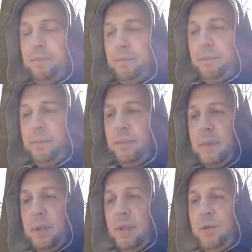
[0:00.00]
It's very
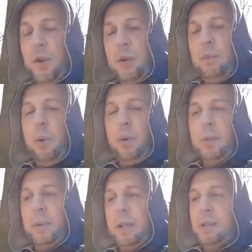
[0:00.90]
important, because you
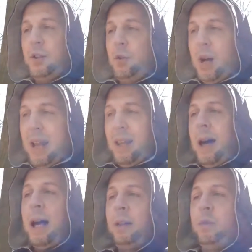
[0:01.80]
will align with
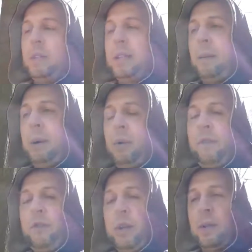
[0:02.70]
gamma ray
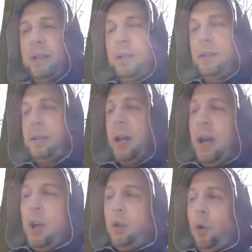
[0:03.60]
frequencies. Towards
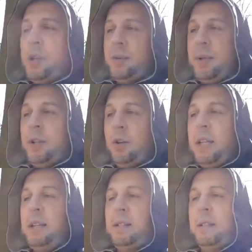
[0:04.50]
Middle East is the
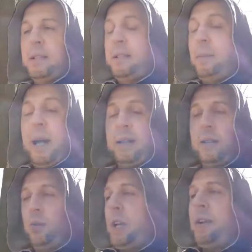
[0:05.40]
best. Wherever
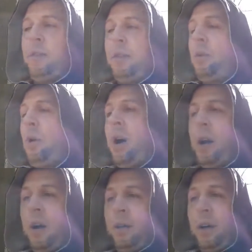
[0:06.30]
you are on
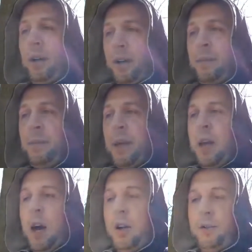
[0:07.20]
a
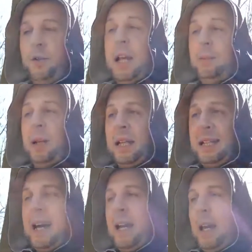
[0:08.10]
flat plane Gaia,
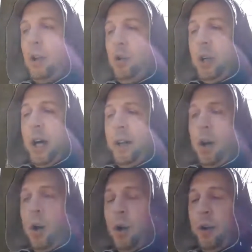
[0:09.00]
look at a
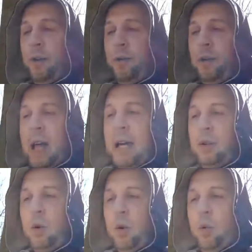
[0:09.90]
flat
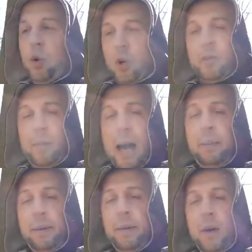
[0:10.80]
world map. Only
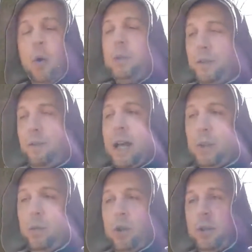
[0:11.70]
flat world
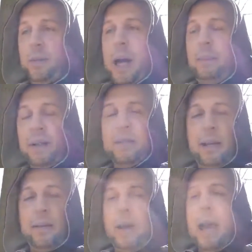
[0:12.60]
map is
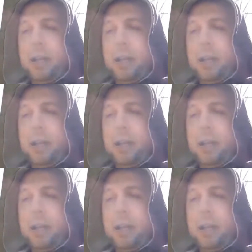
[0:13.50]
accurate,